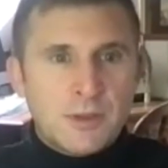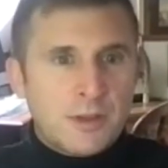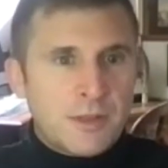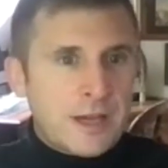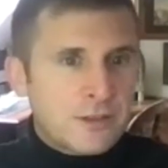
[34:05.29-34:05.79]

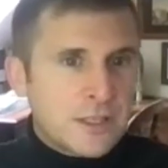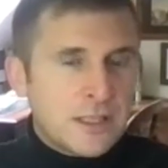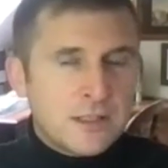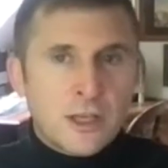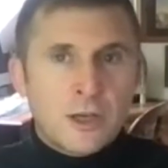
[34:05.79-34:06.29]
1,000
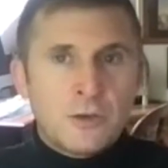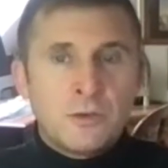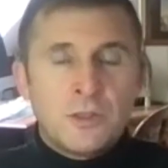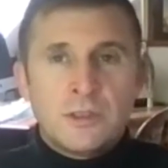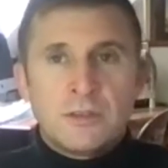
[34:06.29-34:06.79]
years ago
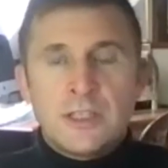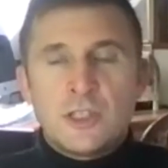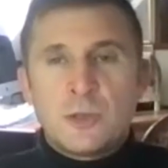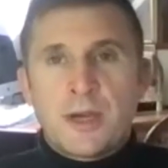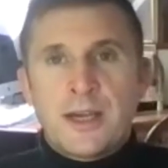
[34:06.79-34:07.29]
in
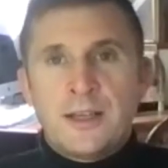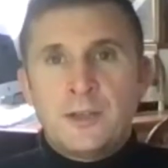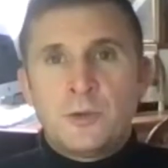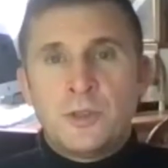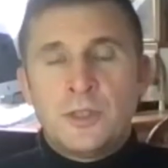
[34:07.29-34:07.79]
Japan,
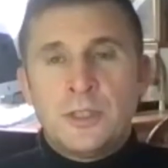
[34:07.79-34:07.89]
or